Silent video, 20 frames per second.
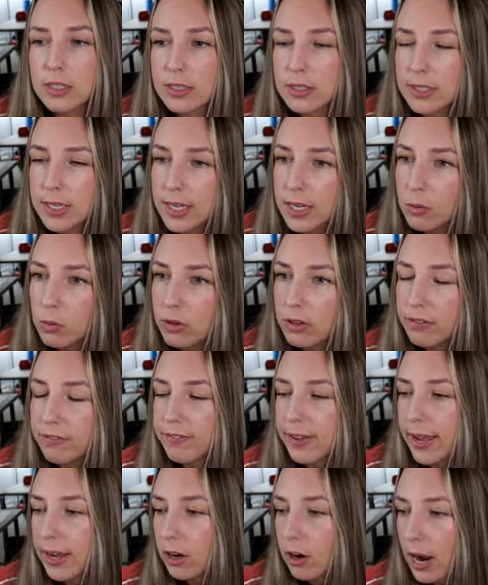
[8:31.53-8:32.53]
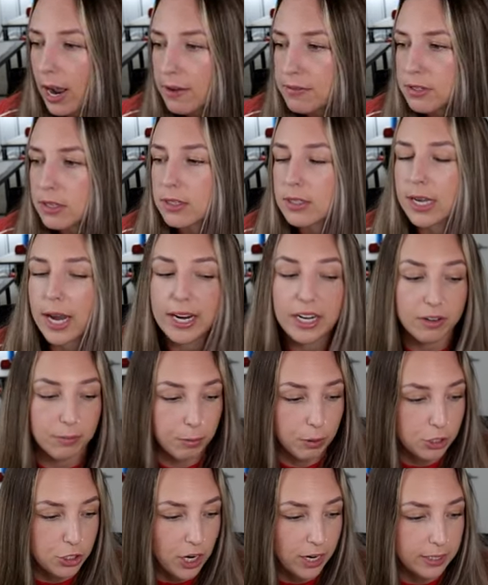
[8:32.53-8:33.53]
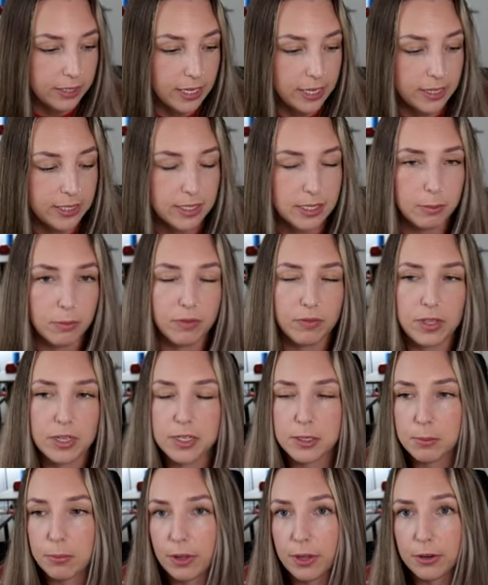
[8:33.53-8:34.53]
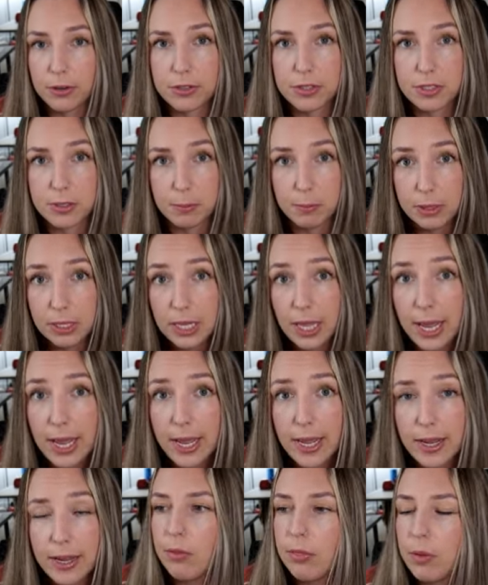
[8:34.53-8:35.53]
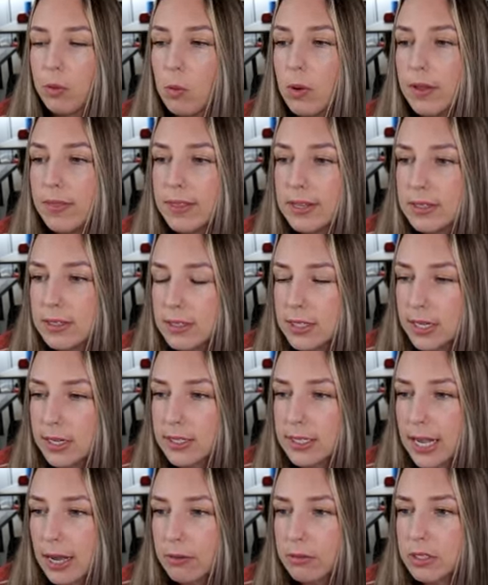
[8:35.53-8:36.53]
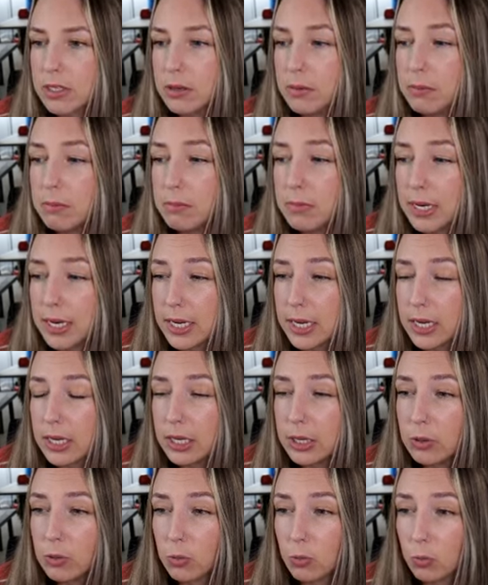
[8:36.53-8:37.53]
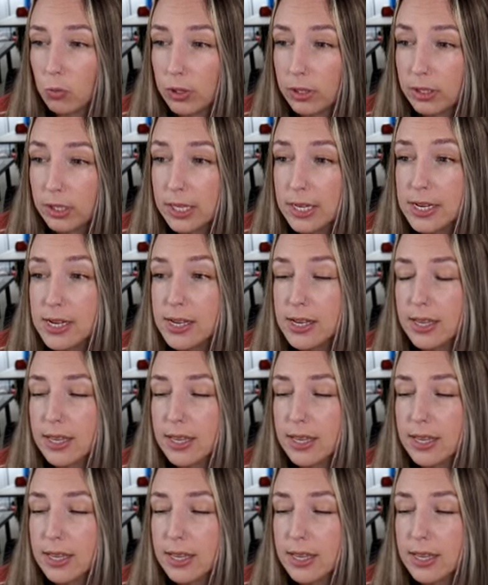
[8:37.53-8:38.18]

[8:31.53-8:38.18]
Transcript: see what Fangraphs is kind of projecting some of these players to play. The one that sticks out to me really